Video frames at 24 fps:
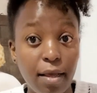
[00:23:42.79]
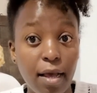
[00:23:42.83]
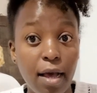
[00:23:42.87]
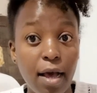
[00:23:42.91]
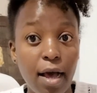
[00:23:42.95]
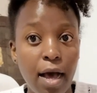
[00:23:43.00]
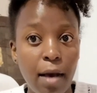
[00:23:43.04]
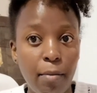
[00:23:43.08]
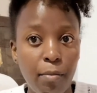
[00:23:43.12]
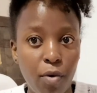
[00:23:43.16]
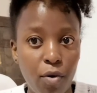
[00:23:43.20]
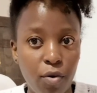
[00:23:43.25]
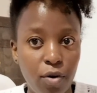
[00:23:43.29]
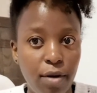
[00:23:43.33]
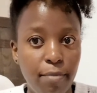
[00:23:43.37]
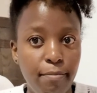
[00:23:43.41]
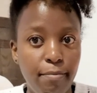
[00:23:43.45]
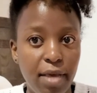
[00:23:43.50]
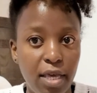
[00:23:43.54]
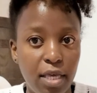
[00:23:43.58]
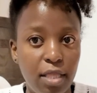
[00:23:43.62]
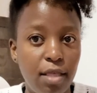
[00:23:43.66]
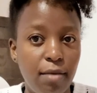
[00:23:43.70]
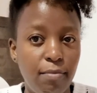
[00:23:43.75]
I'm gonna
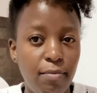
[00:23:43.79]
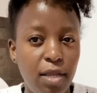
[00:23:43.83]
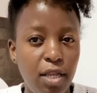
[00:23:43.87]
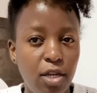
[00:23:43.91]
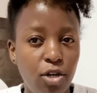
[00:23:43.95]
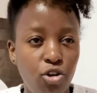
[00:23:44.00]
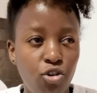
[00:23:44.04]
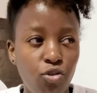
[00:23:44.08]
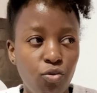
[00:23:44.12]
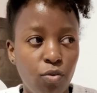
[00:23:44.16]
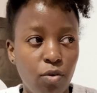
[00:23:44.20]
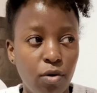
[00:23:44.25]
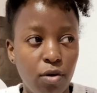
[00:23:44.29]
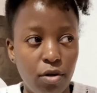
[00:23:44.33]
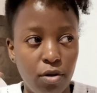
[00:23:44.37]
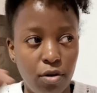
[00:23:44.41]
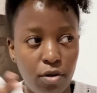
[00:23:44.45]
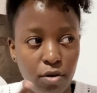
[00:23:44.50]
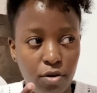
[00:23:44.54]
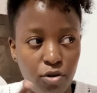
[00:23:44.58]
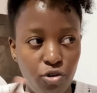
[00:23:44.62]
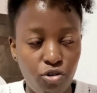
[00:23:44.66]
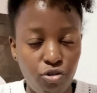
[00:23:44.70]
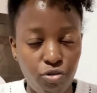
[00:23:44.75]
make them into
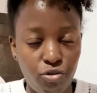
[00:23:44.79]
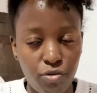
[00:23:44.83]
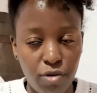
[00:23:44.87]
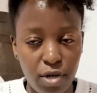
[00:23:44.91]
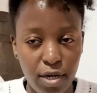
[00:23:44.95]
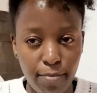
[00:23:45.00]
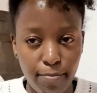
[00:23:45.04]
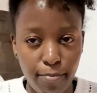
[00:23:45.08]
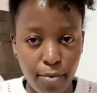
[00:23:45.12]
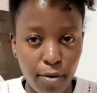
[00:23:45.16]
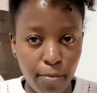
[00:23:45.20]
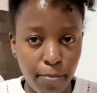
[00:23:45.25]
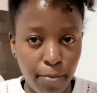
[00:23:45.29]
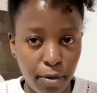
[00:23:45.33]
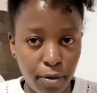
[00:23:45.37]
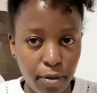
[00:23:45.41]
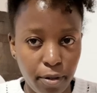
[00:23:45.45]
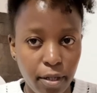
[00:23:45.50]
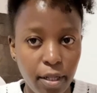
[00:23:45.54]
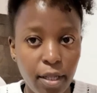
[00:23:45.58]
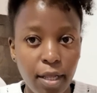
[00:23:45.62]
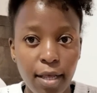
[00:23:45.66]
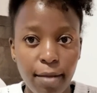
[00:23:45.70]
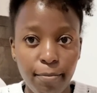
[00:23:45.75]
a tree
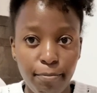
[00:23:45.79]
bubble,